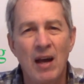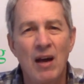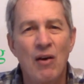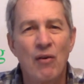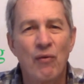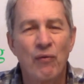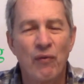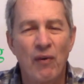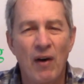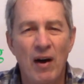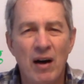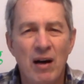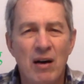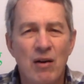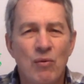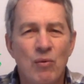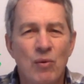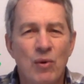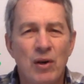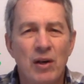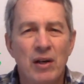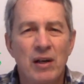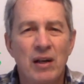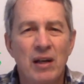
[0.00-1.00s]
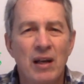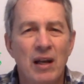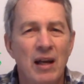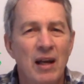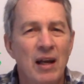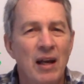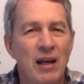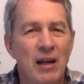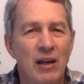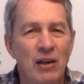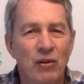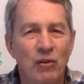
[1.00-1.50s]
Firewood
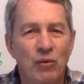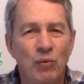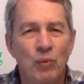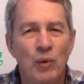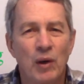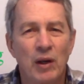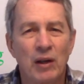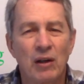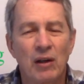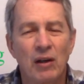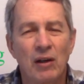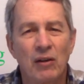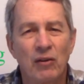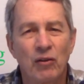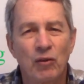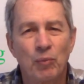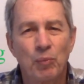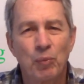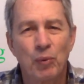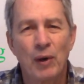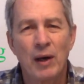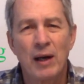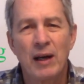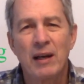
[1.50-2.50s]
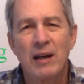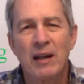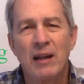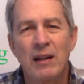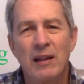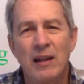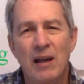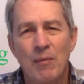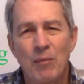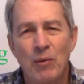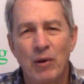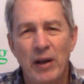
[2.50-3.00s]
is what spread
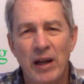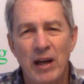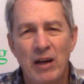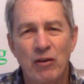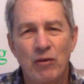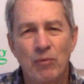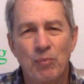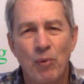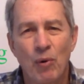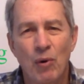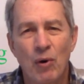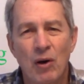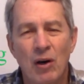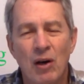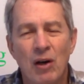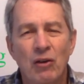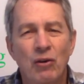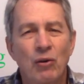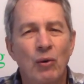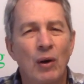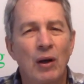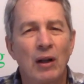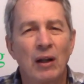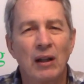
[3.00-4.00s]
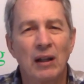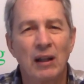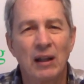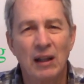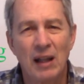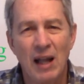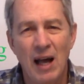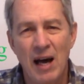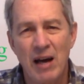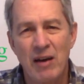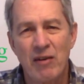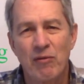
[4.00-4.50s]
the emerald ash borer to a
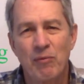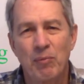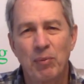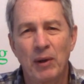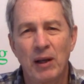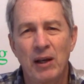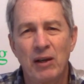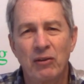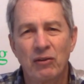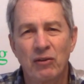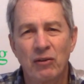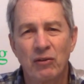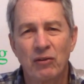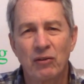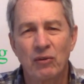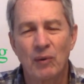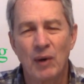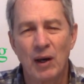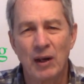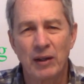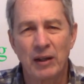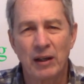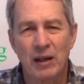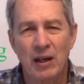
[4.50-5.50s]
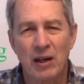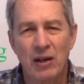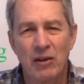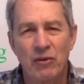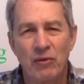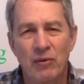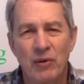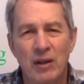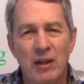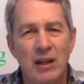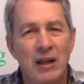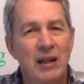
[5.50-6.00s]
lot of places around the
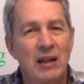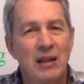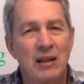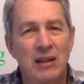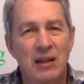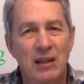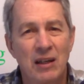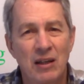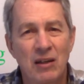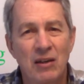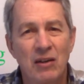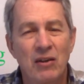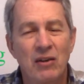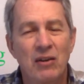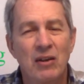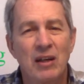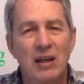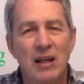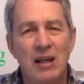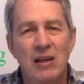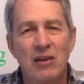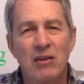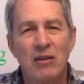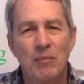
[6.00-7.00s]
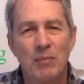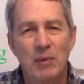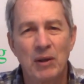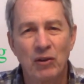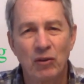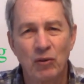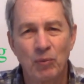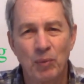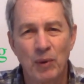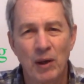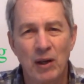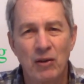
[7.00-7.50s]
country that it didn't need to be
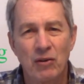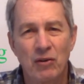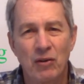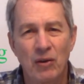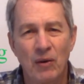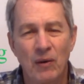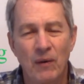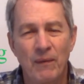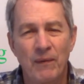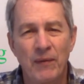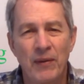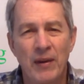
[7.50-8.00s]
spread to.